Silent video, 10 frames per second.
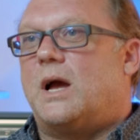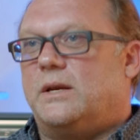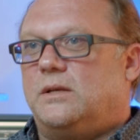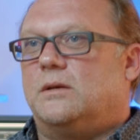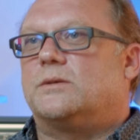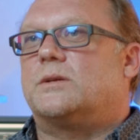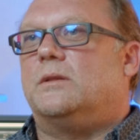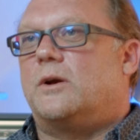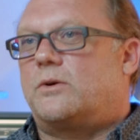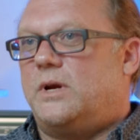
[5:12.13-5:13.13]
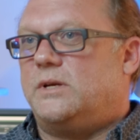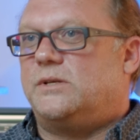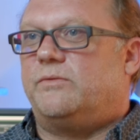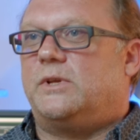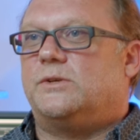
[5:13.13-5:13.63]
ideas and their
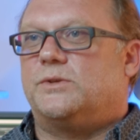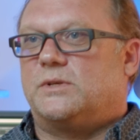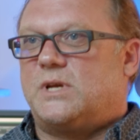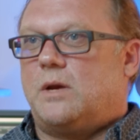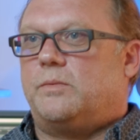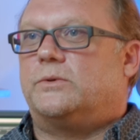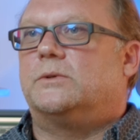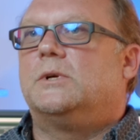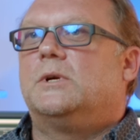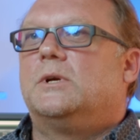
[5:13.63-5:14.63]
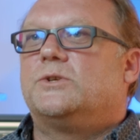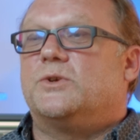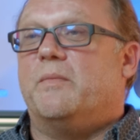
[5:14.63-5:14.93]
creativity to the table to